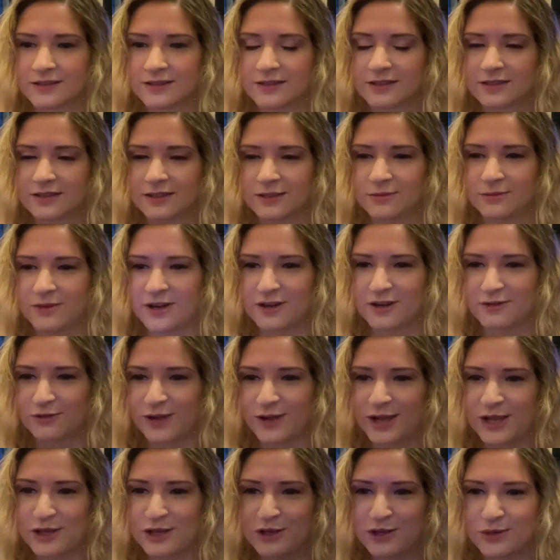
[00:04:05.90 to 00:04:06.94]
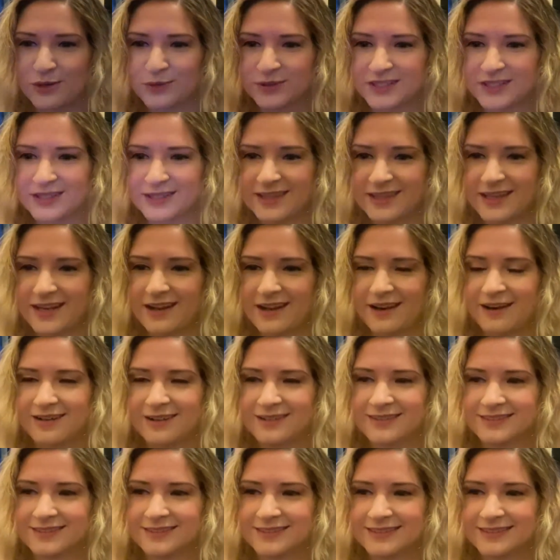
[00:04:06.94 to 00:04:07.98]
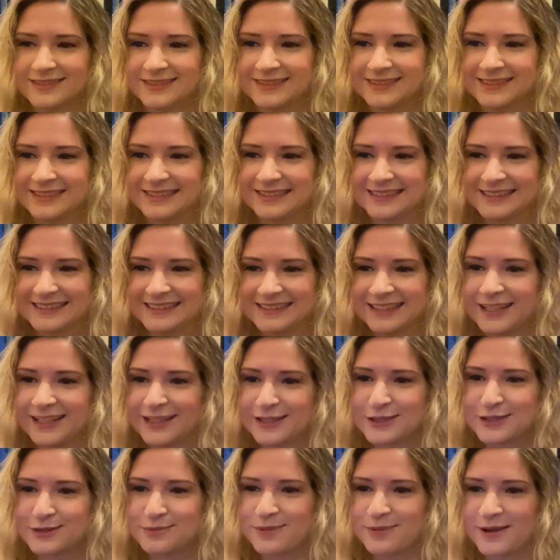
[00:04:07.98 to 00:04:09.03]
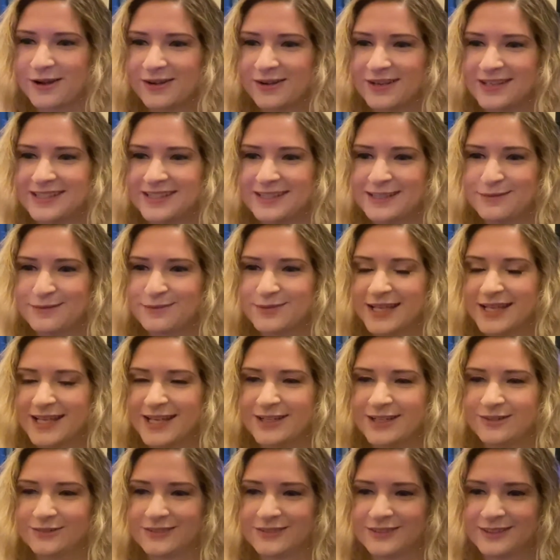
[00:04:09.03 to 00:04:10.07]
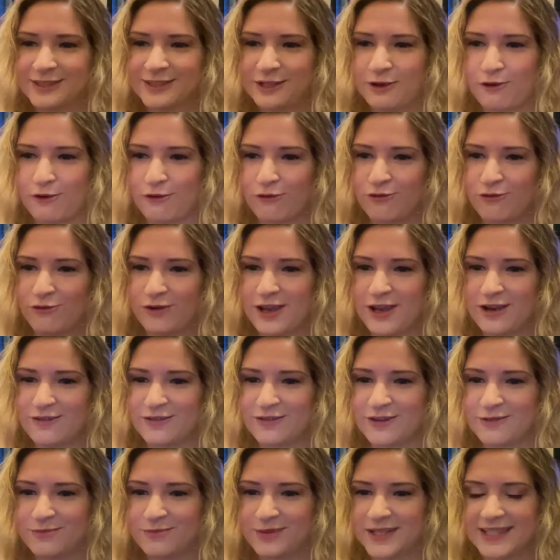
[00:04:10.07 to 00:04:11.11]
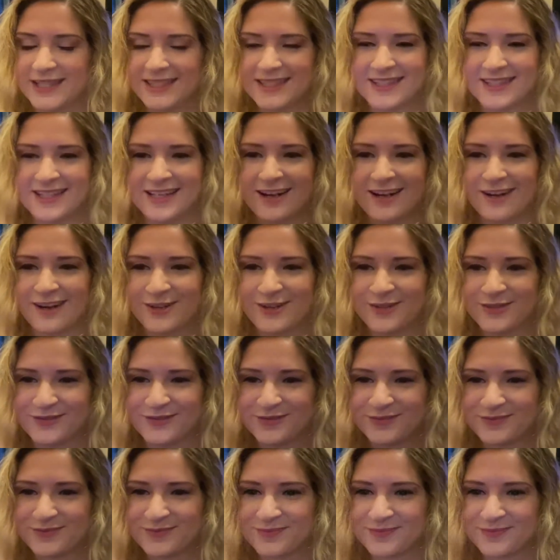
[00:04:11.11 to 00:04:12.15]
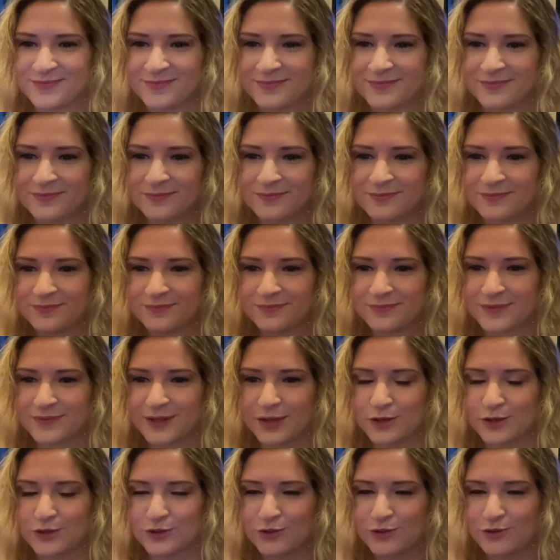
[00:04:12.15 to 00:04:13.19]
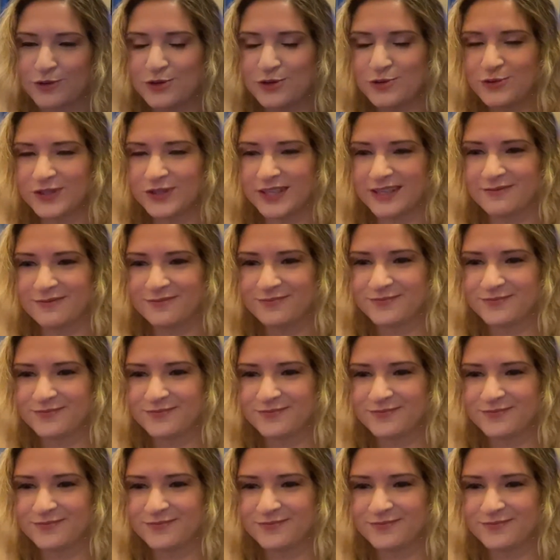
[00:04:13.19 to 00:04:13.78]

Come on, Ray, you know it's there. It's buried deep down. You're afraid of it, but it's there. So use it.